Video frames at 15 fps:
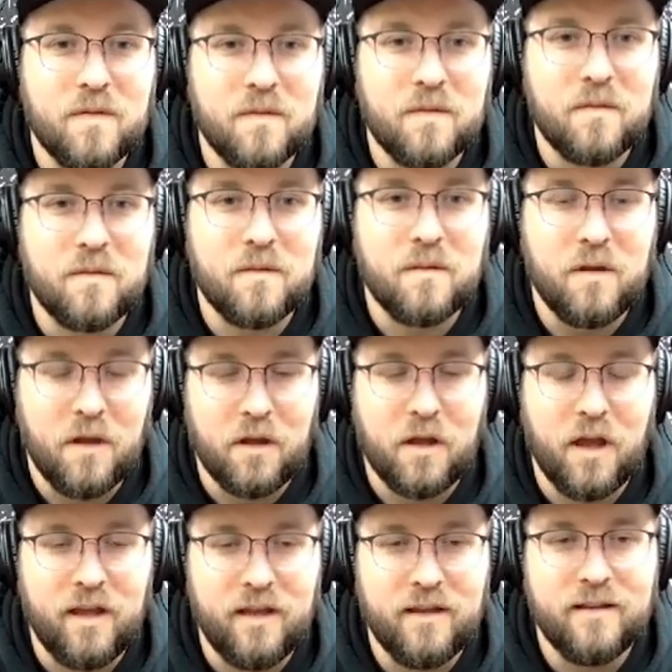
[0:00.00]

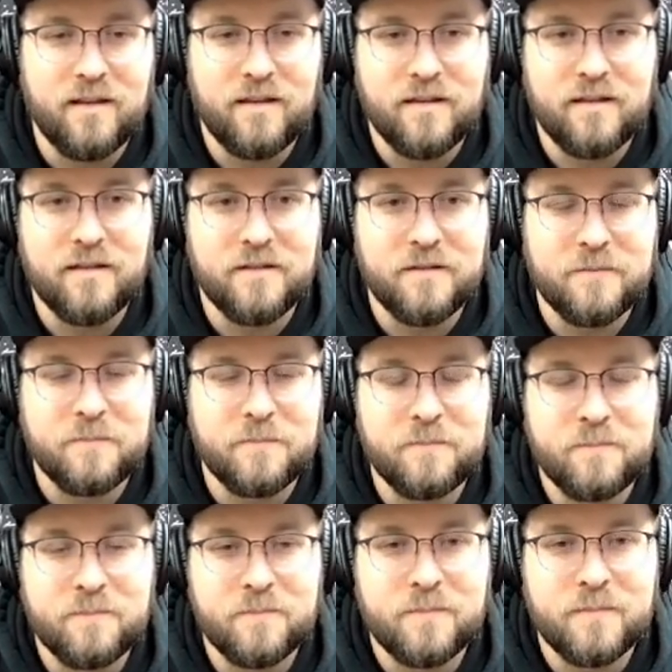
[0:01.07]

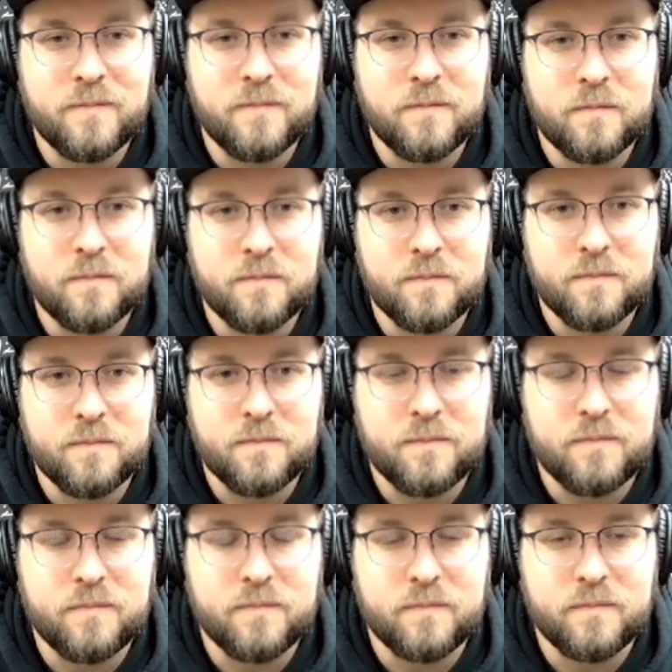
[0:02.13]

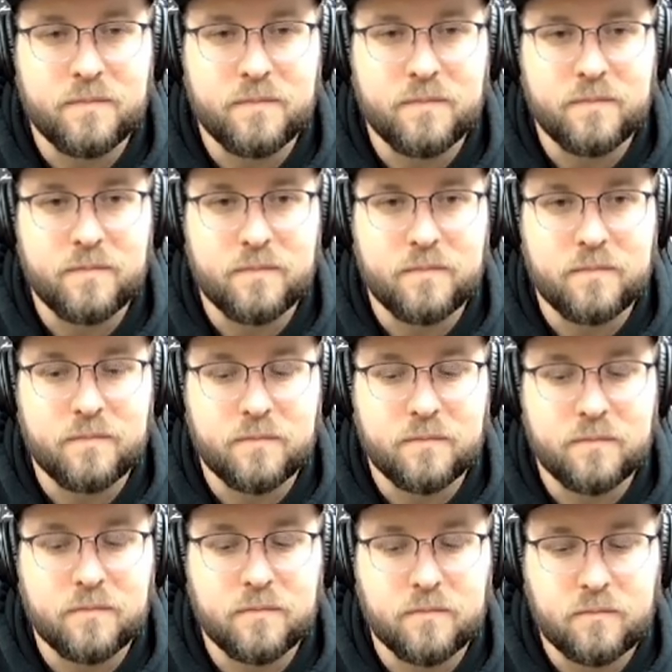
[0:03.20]

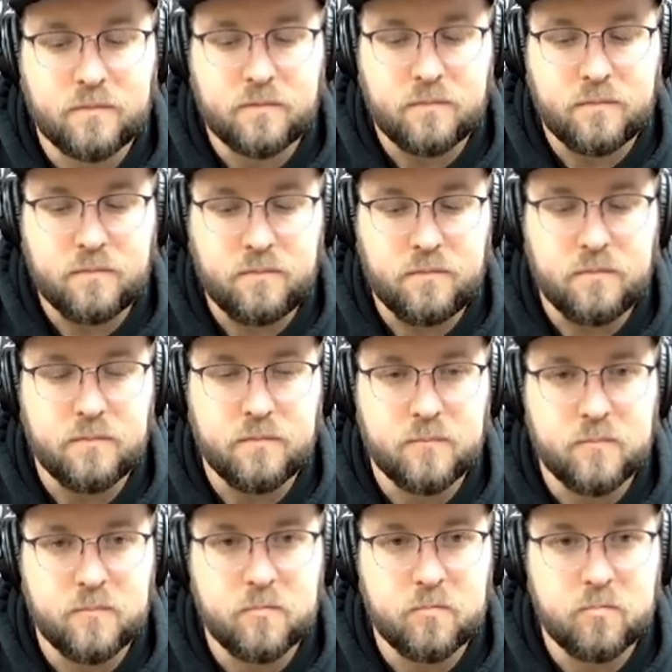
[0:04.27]

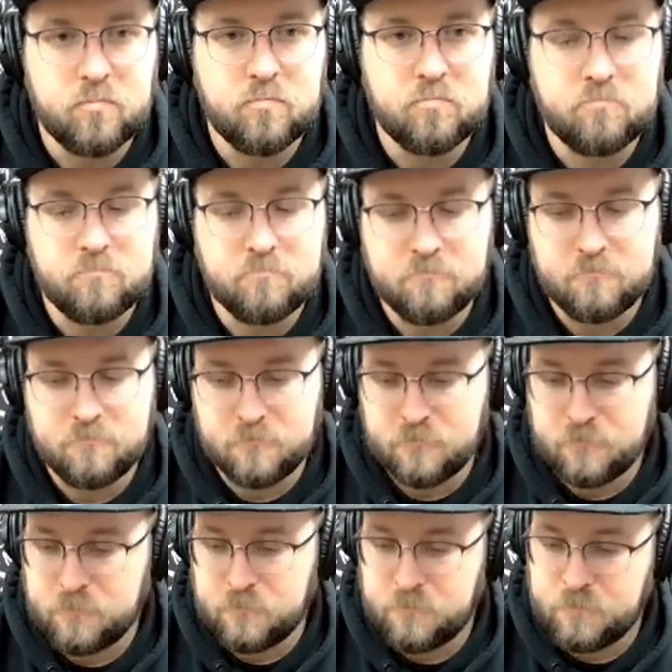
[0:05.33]

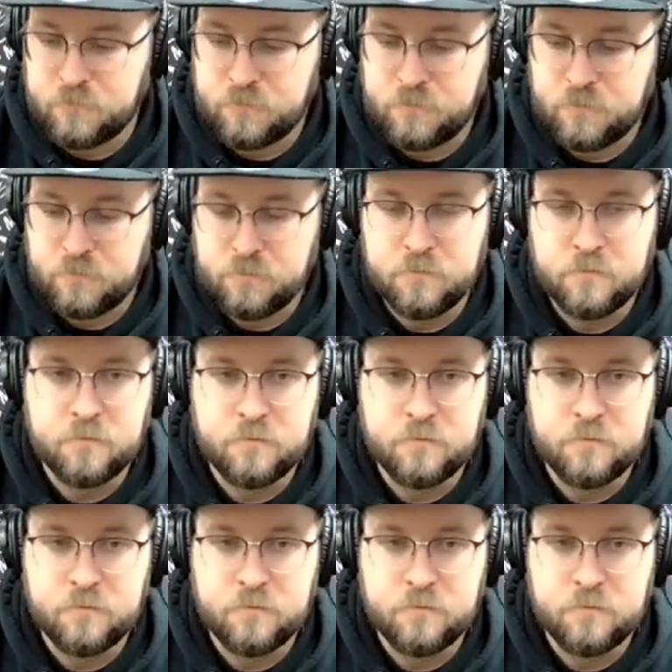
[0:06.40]
The person shown says nothing.